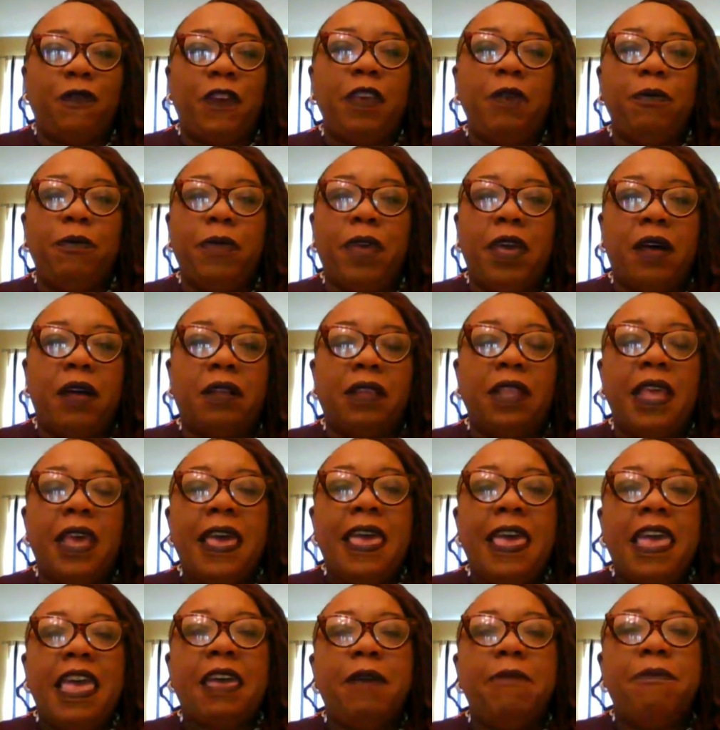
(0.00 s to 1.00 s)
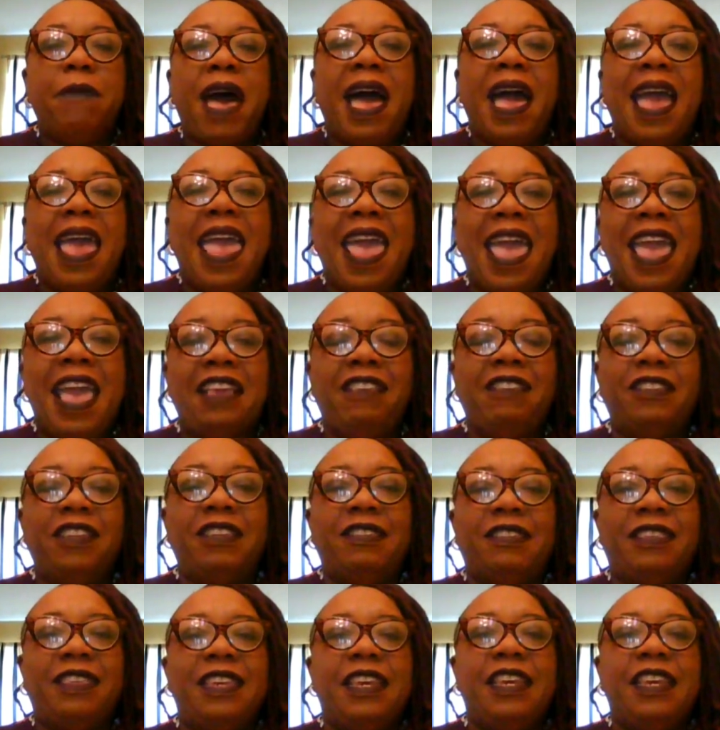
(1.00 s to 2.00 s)
female in my
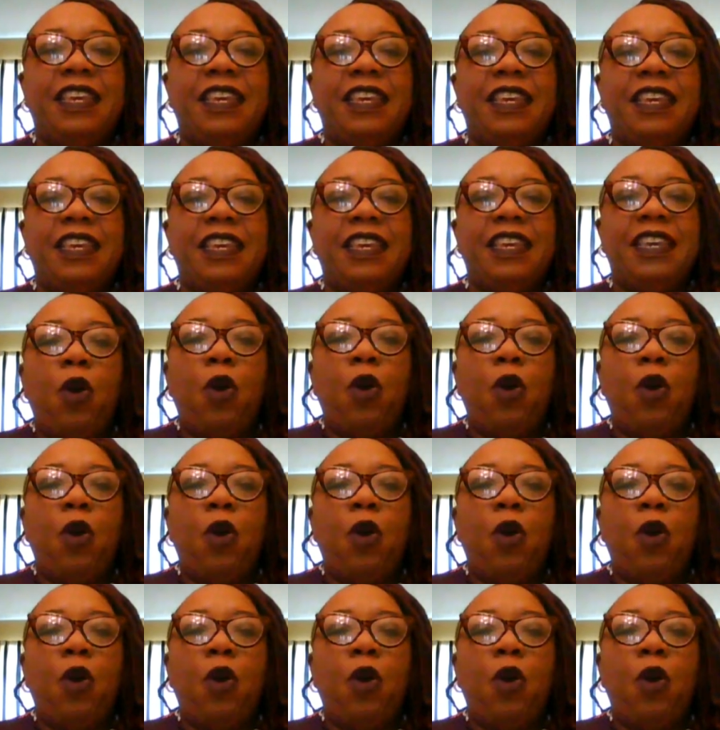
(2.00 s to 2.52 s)
agency's